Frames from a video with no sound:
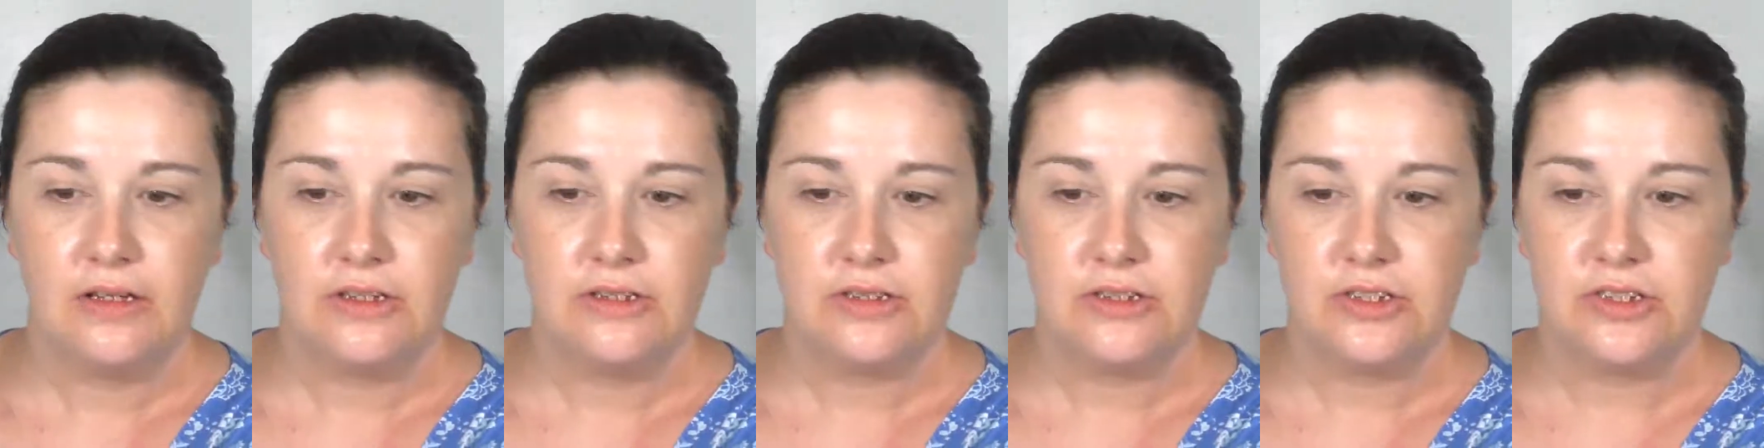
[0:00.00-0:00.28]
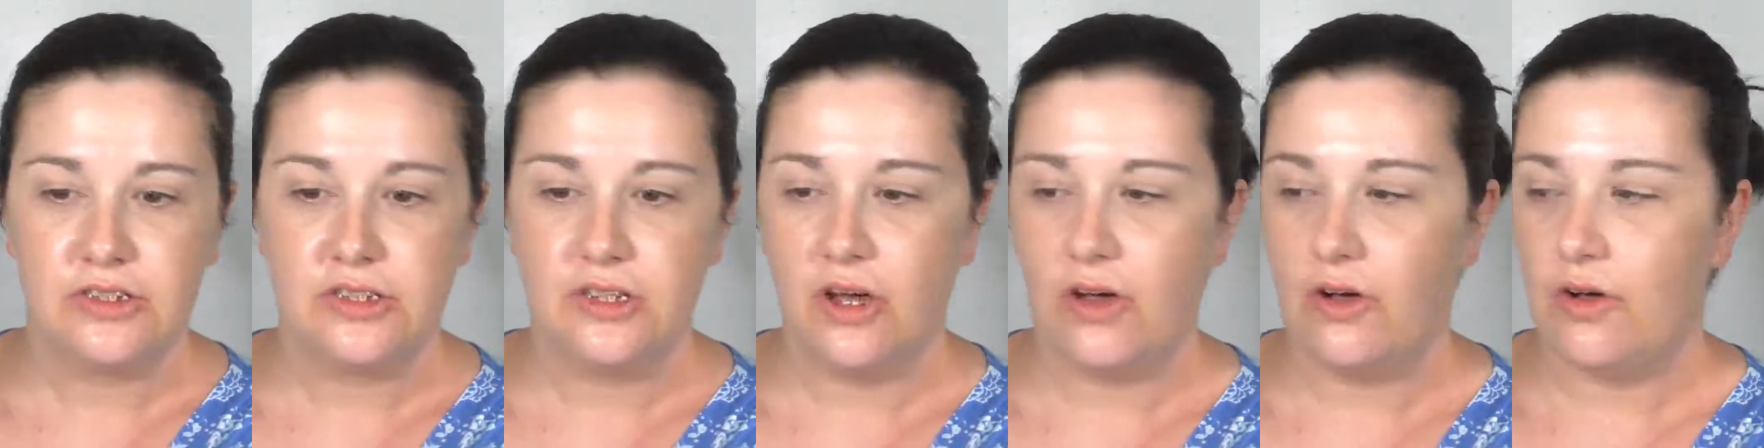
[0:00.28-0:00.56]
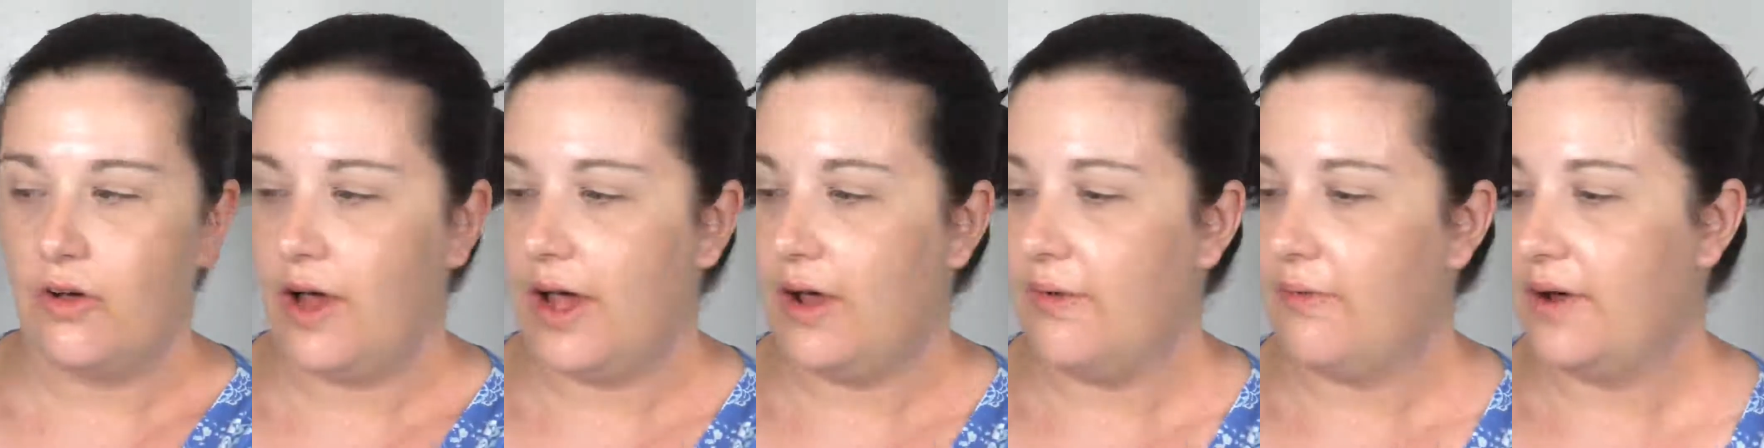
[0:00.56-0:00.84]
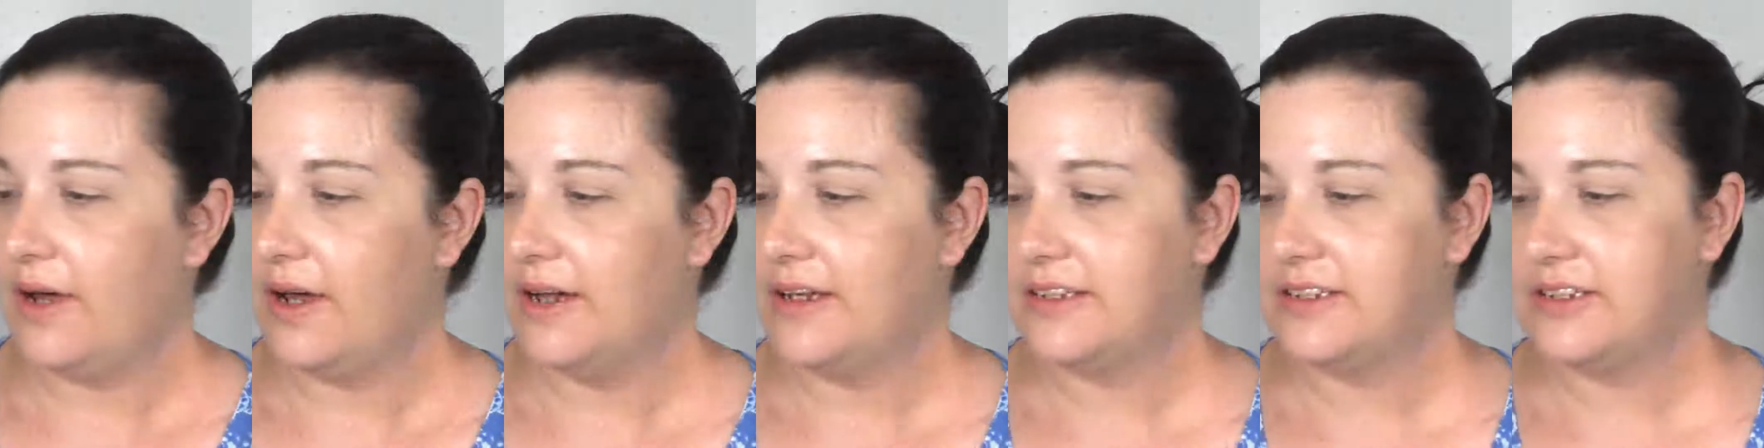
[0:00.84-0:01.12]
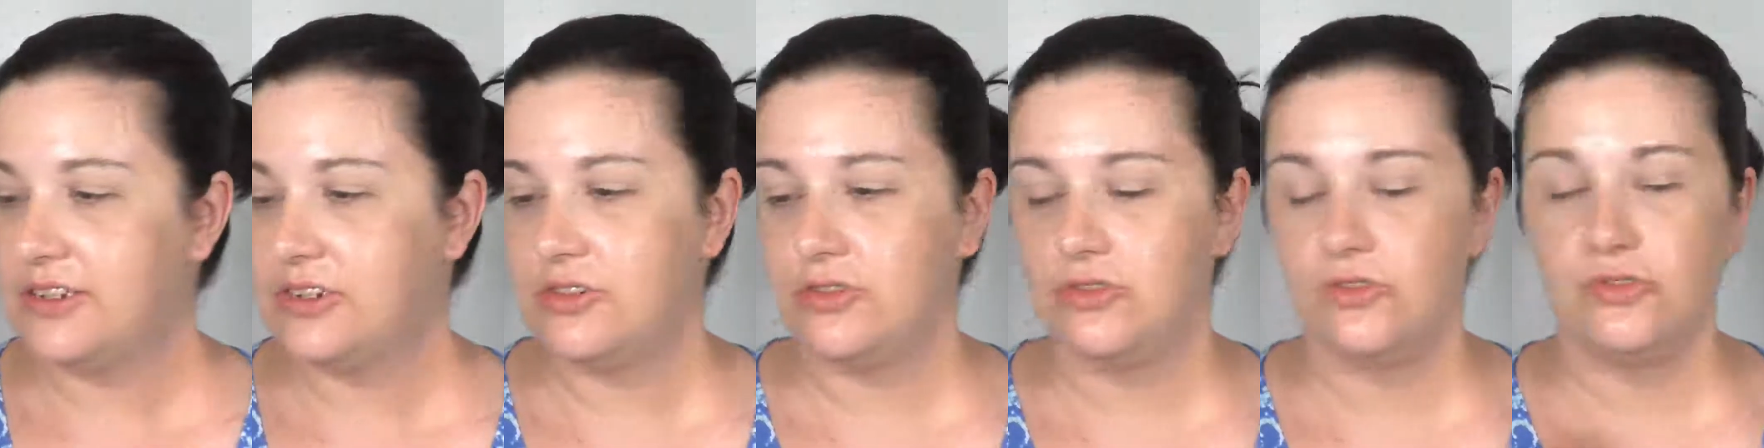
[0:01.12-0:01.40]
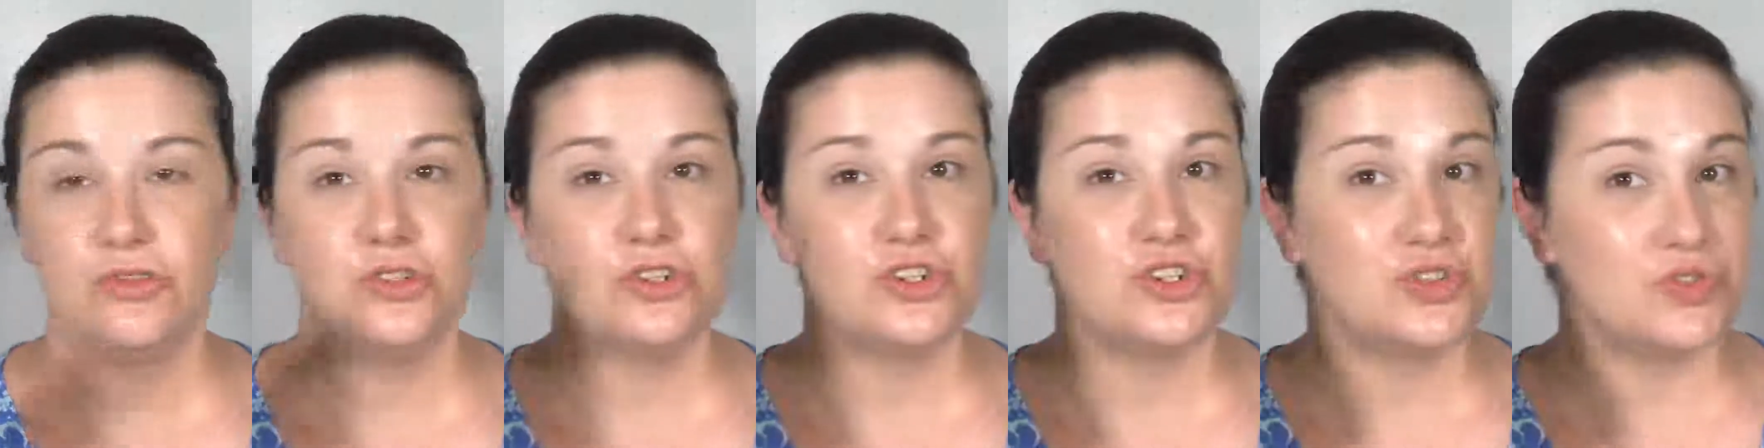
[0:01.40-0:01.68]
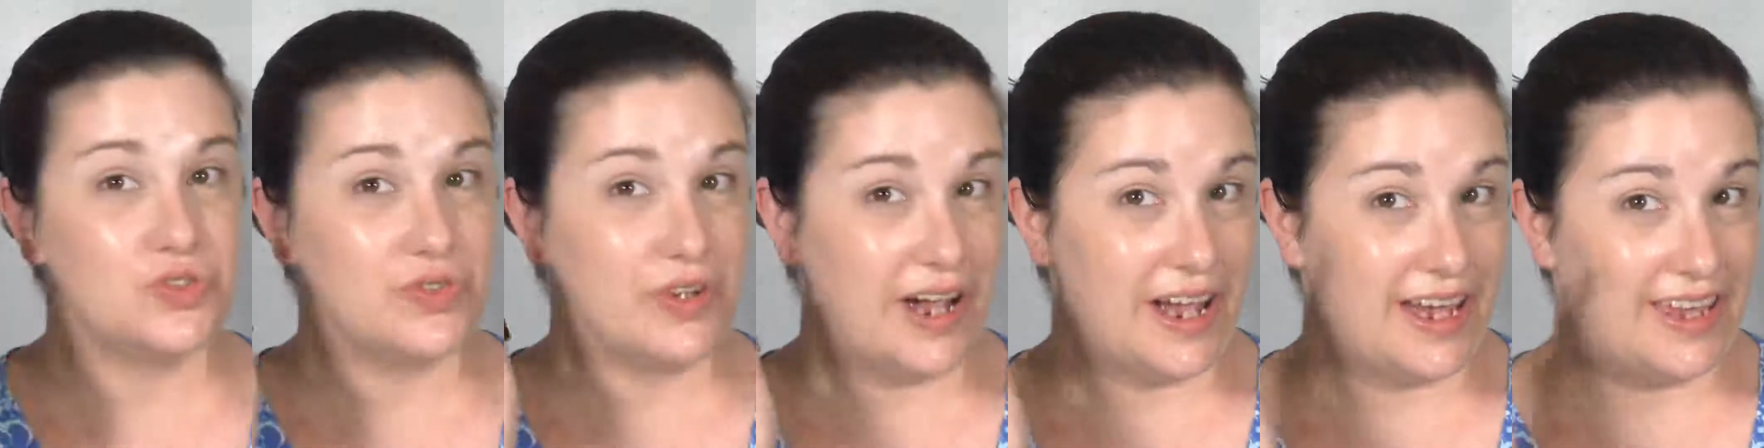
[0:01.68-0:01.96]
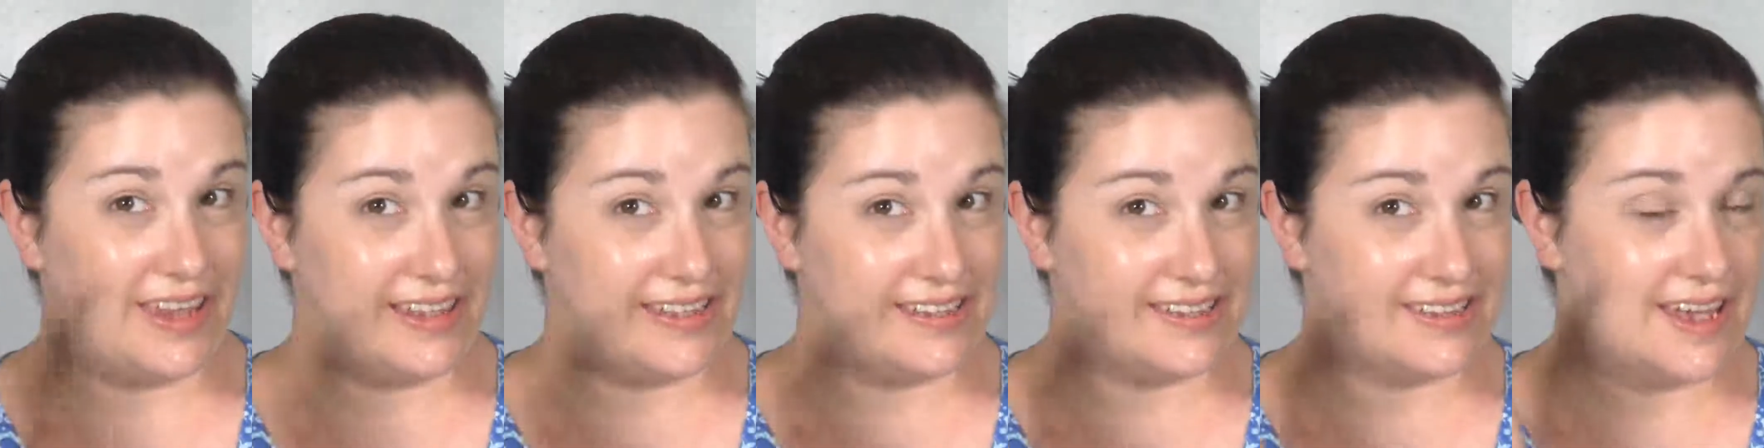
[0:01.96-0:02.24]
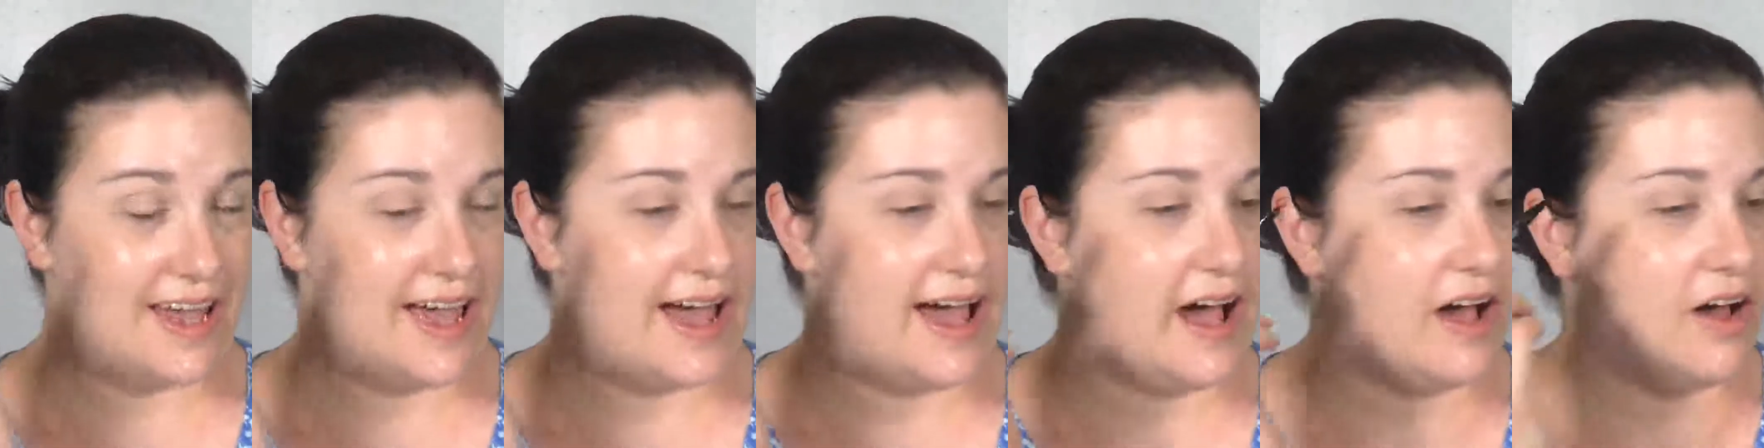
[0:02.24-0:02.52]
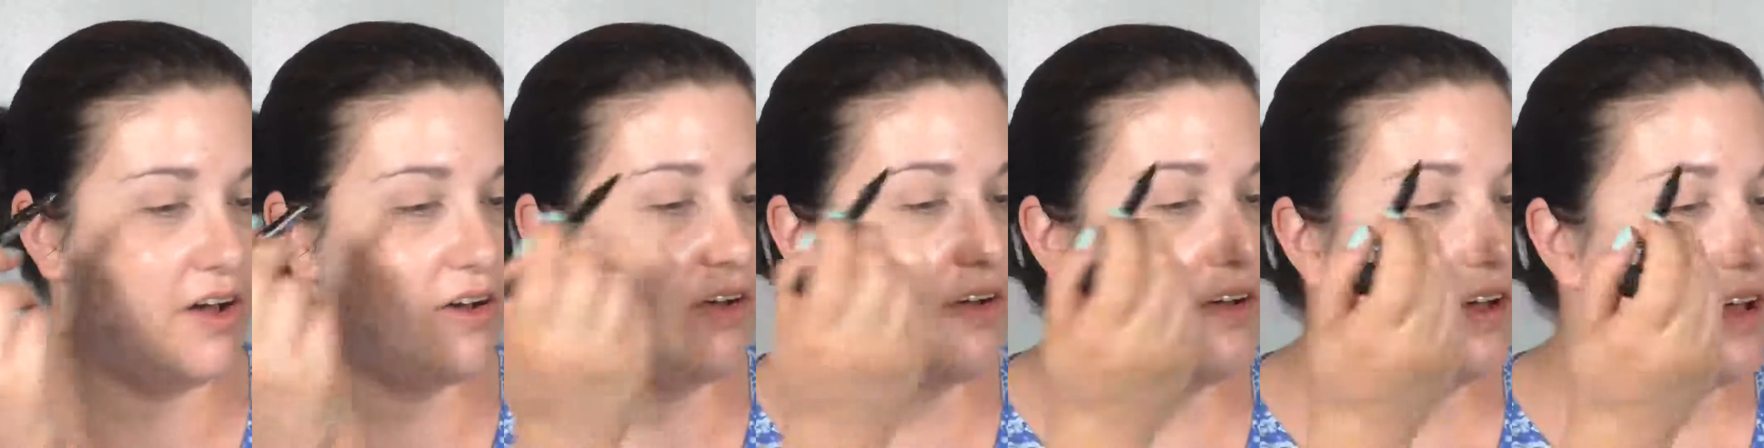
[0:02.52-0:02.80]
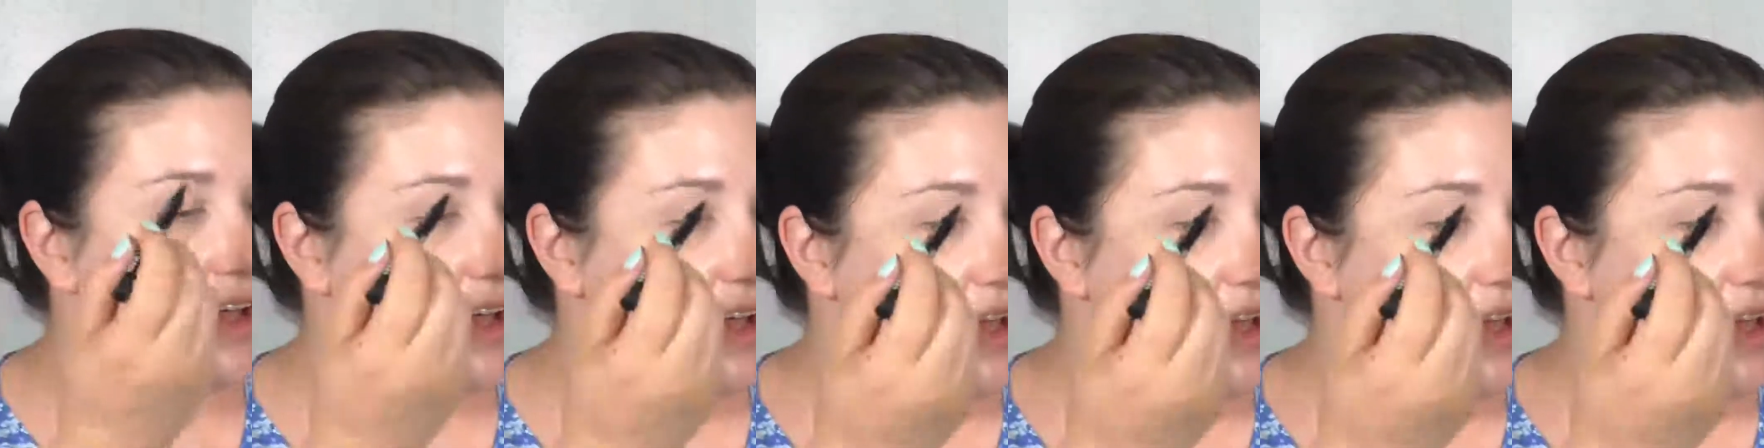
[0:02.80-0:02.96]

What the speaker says: So I wanted to try this out,